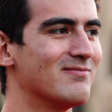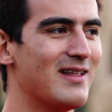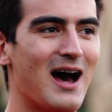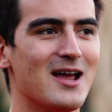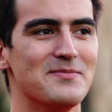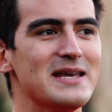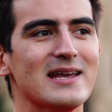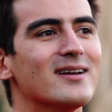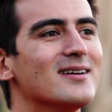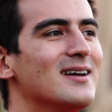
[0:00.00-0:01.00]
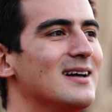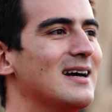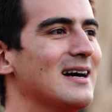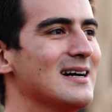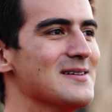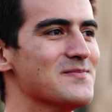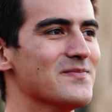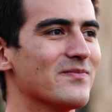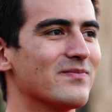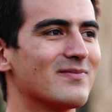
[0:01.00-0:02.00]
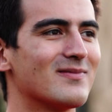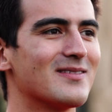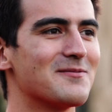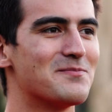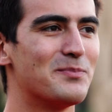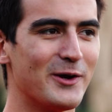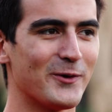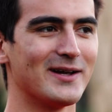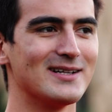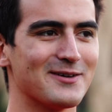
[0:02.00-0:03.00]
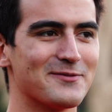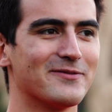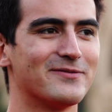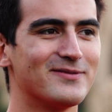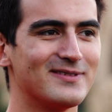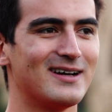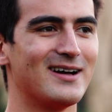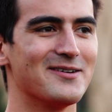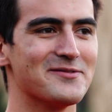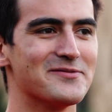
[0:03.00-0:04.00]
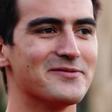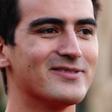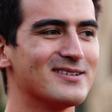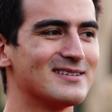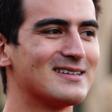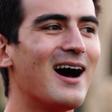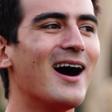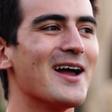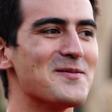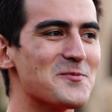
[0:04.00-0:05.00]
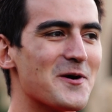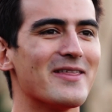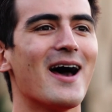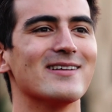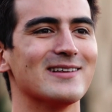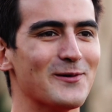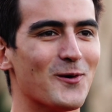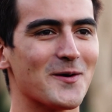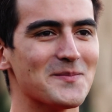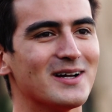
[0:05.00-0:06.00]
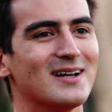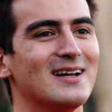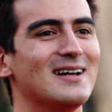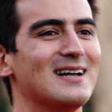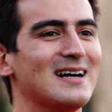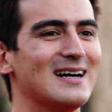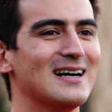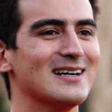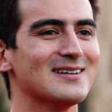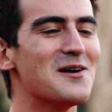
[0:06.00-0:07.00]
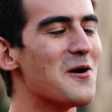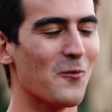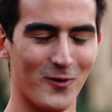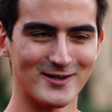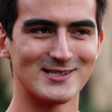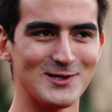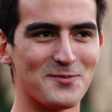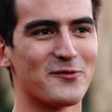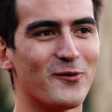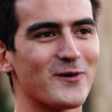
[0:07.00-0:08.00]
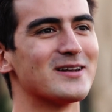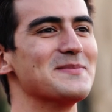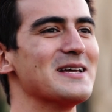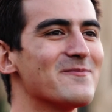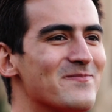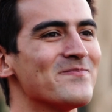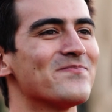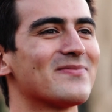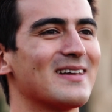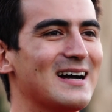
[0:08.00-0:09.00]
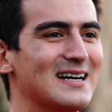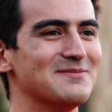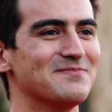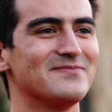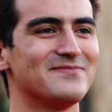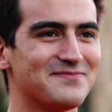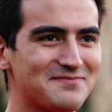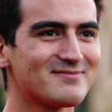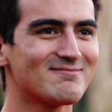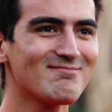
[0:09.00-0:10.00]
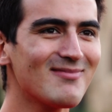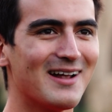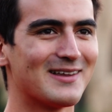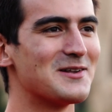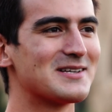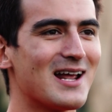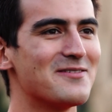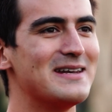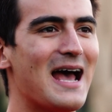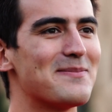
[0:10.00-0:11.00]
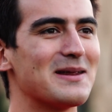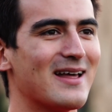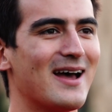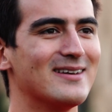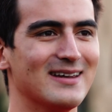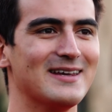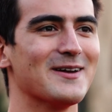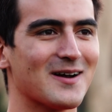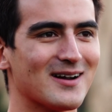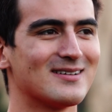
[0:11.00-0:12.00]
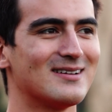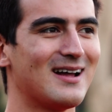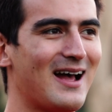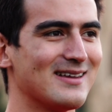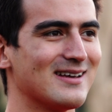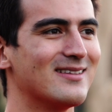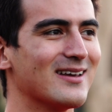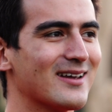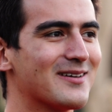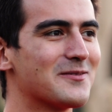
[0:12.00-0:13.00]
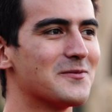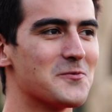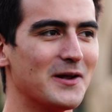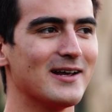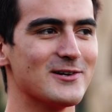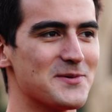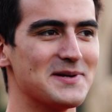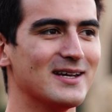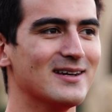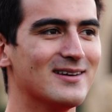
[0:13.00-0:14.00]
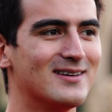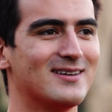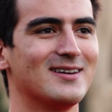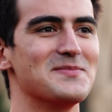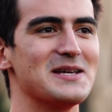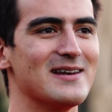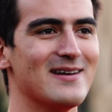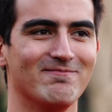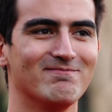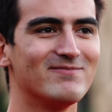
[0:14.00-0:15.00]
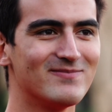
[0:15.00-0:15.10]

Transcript: the IB, um, periods of, of time where that is the norm uh, weren't super foreign to me. Um, and so just kind of adapting that to here has, I think, really contributed to me,